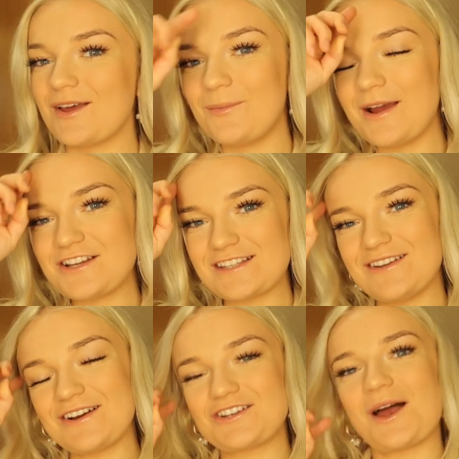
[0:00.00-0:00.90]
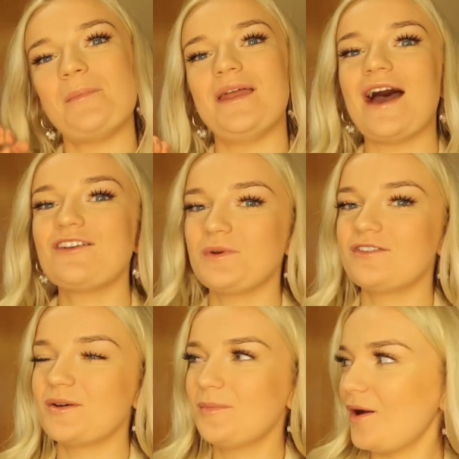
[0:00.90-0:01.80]
So wish us luck shopping after
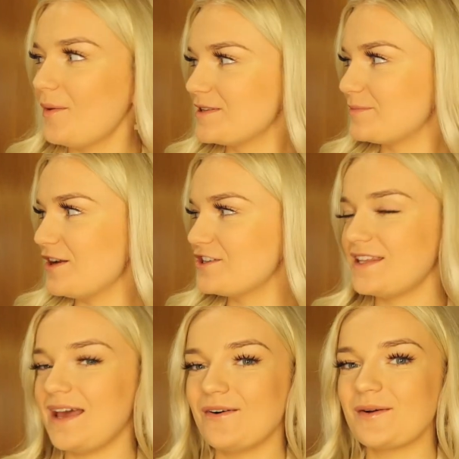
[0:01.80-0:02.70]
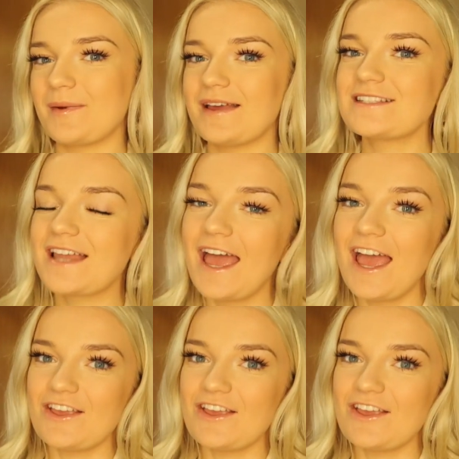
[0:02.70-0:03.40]
we've done Bottomless Brunch at the Alchemist.